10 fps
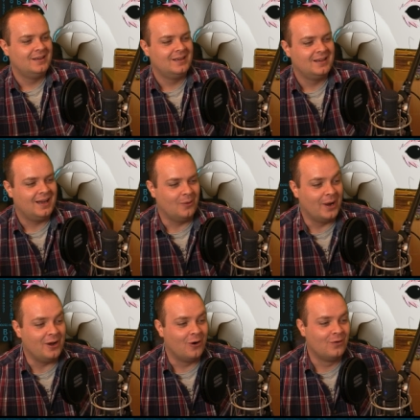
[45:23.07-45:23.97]
I
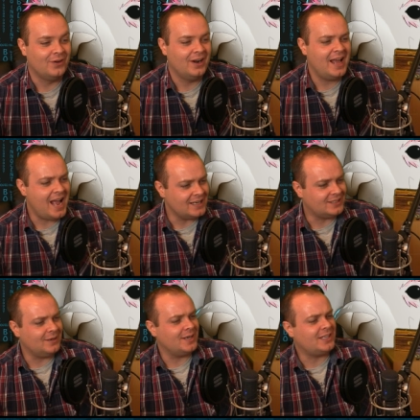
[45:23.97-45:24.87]
went over and I asked
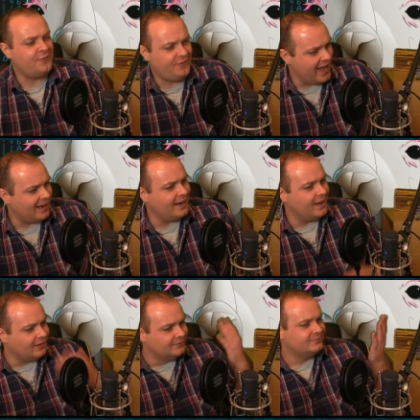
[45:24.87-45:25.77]
him, I said,
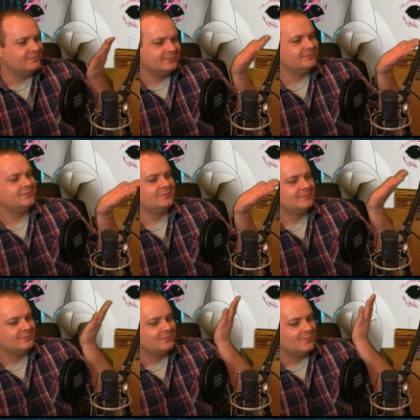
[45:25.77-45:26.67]
Felonil,
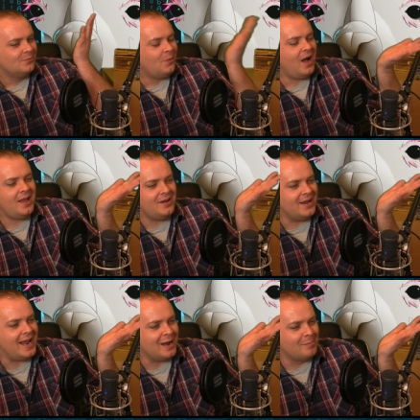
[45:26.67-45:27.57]
why are you
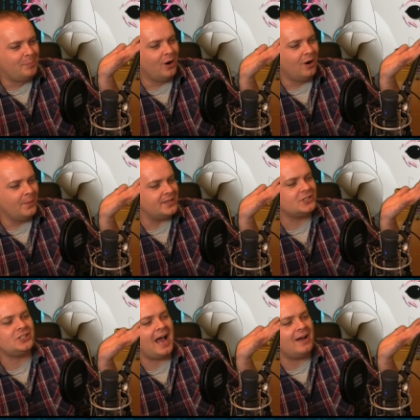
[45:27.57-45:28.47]
hitting a ball with a
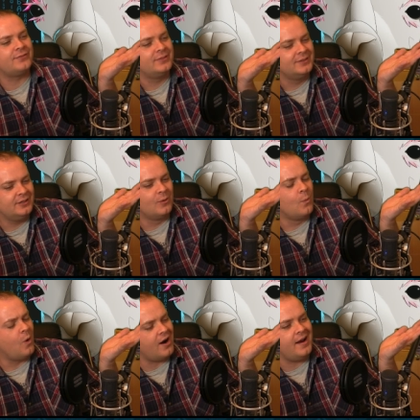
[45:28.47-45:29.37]
staff, young
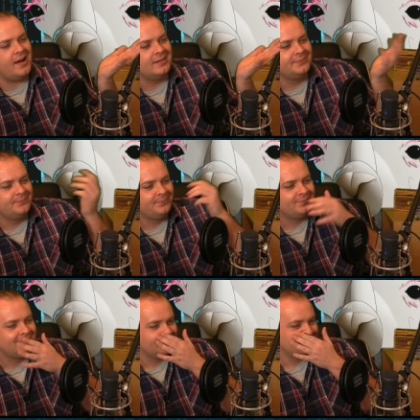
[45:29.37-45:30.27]
warrior?
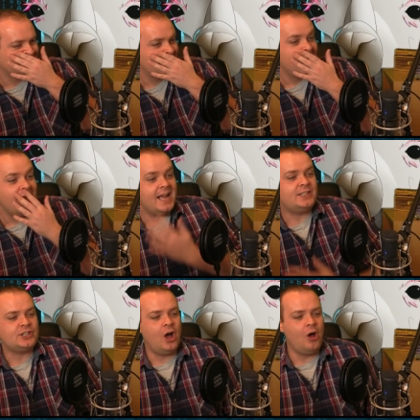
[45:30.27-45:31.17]
He
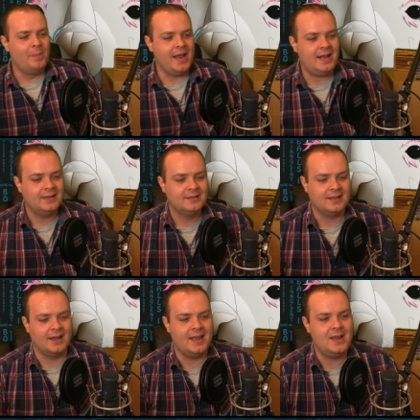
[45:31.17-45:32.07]
told me
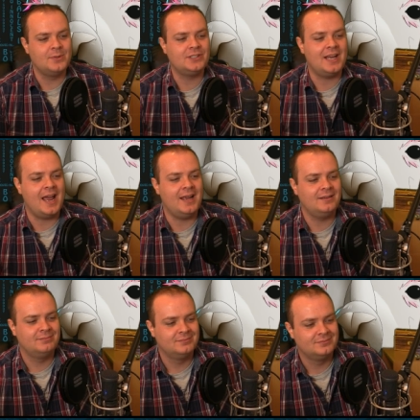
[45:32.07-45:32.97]
that he was getting
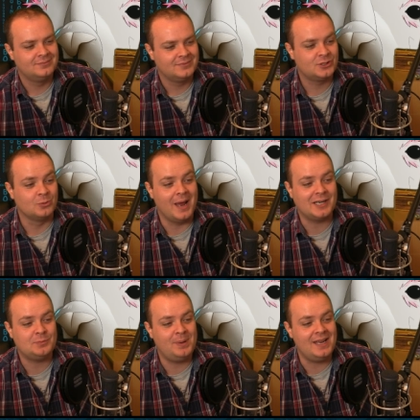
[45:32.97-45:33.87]
some
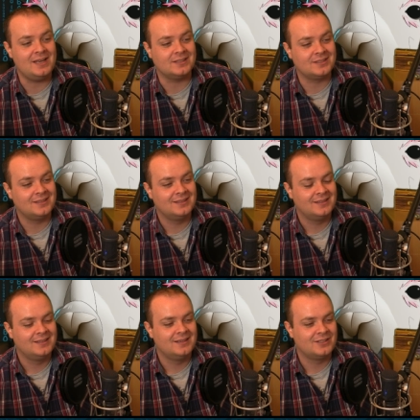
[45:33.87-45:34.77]
XPs
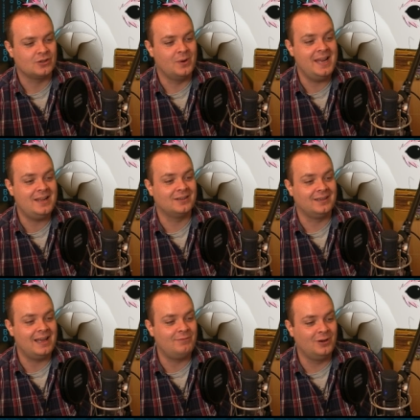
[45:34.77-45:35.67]
so he could
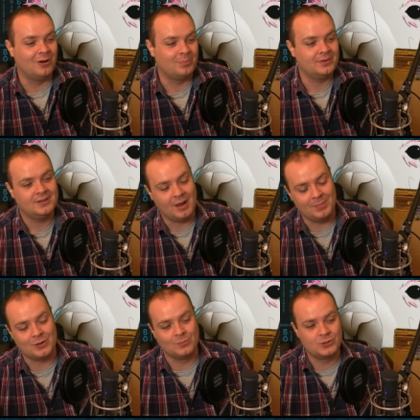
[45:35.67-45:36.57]
level up and
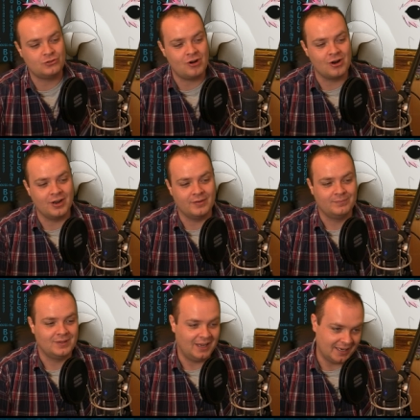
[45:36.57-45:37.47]
become stronger
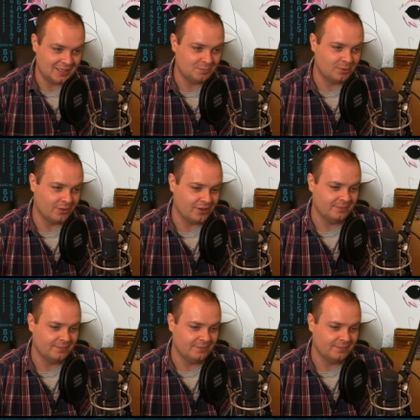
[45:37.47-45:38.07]
like his brother.